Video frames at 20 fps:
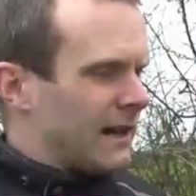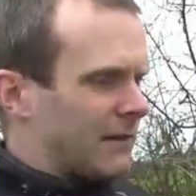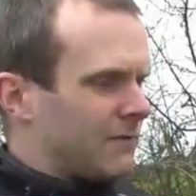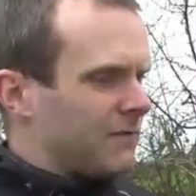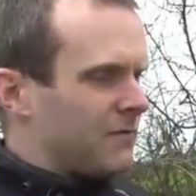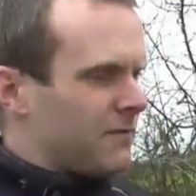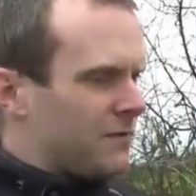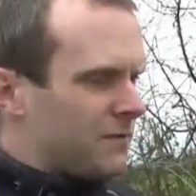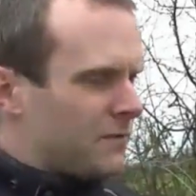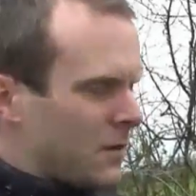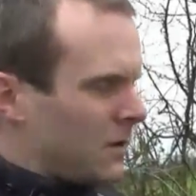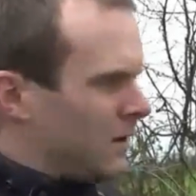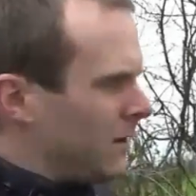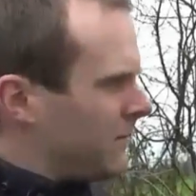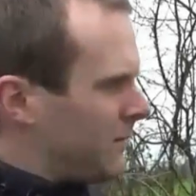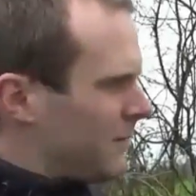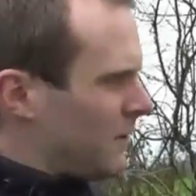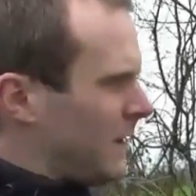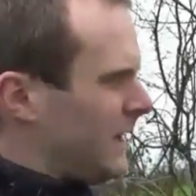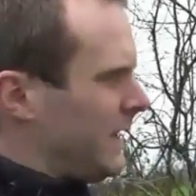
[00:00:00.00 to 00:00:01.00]
I had
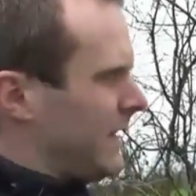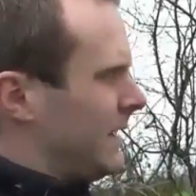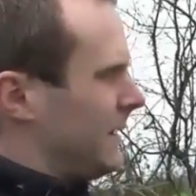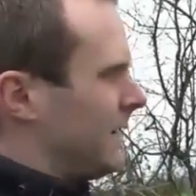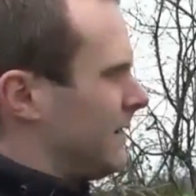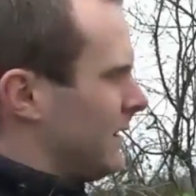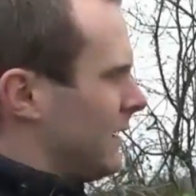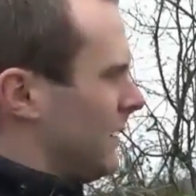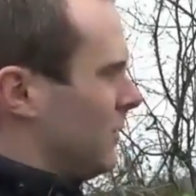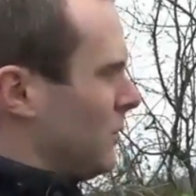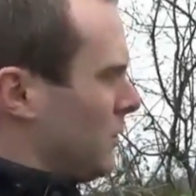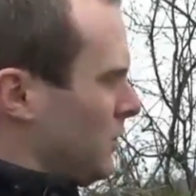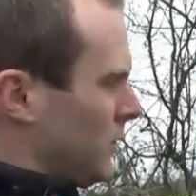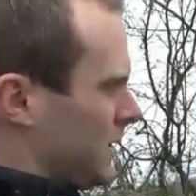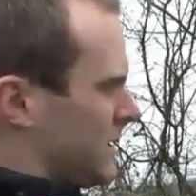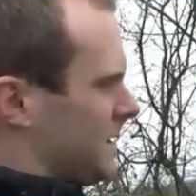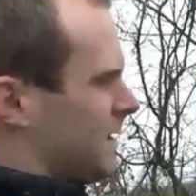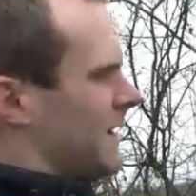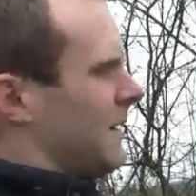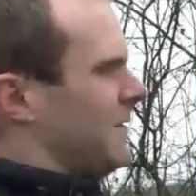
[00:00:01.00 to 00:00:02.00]
full, fully kitted up
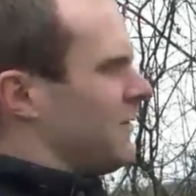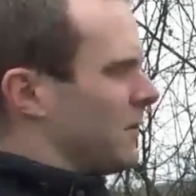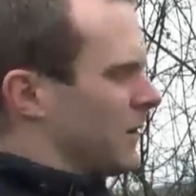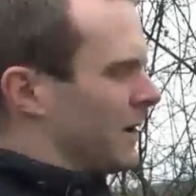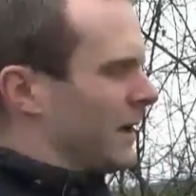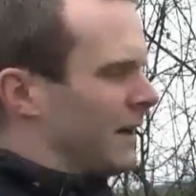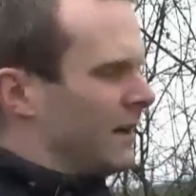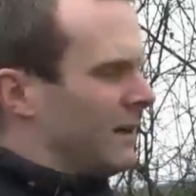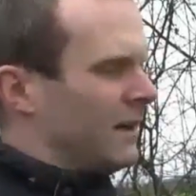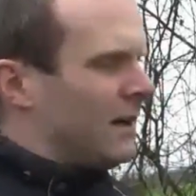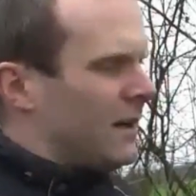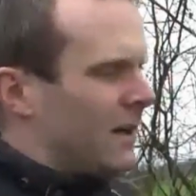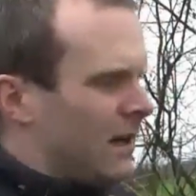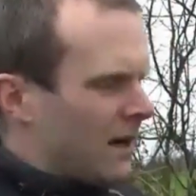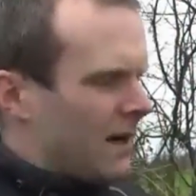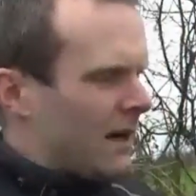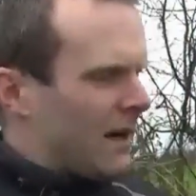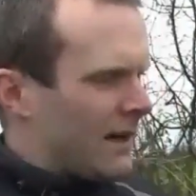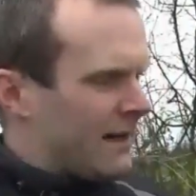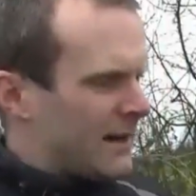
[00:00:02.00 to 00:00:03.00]
all the stuff on it,
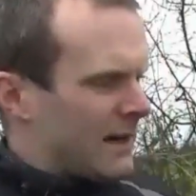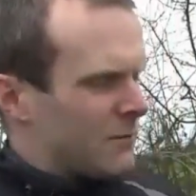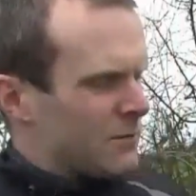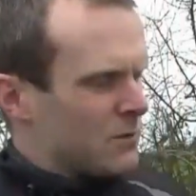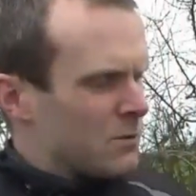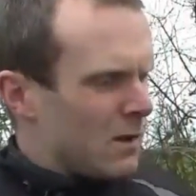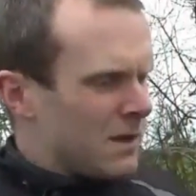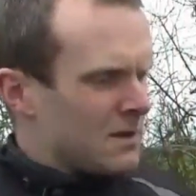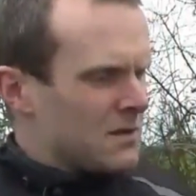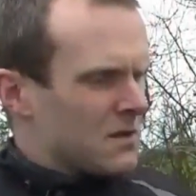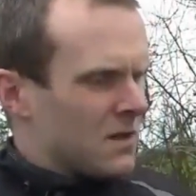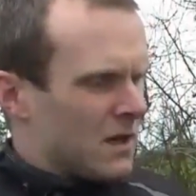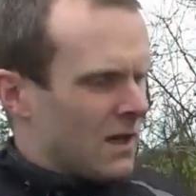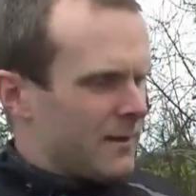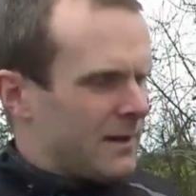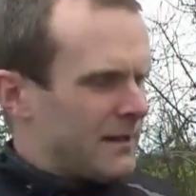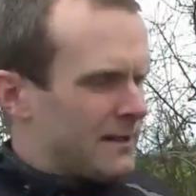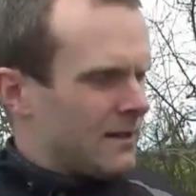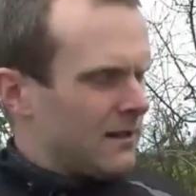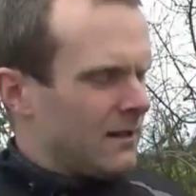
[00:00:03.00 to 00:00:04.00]
and there was one
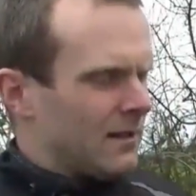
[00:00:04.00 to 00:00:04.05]
time it